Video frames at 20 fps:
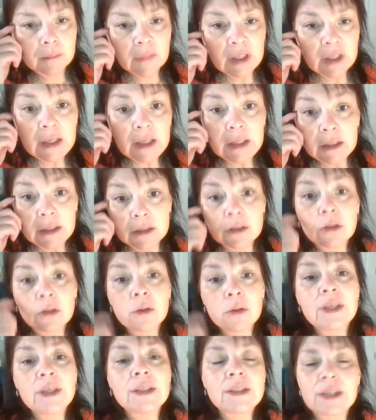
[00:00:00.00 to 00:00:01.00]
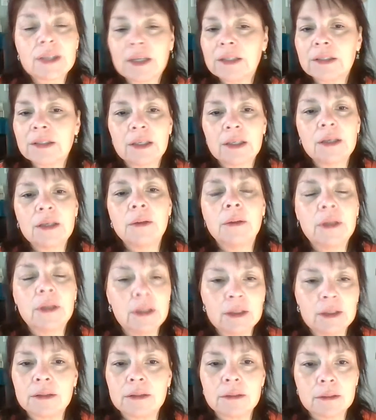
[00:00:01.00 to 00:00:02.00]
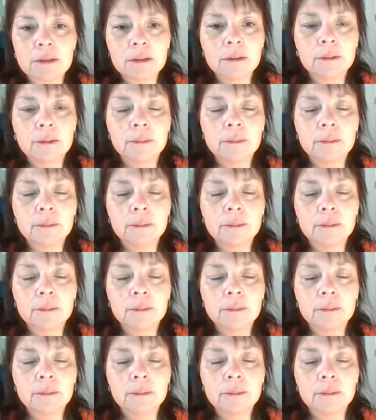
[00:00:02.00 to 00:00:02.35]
He is who he says he is.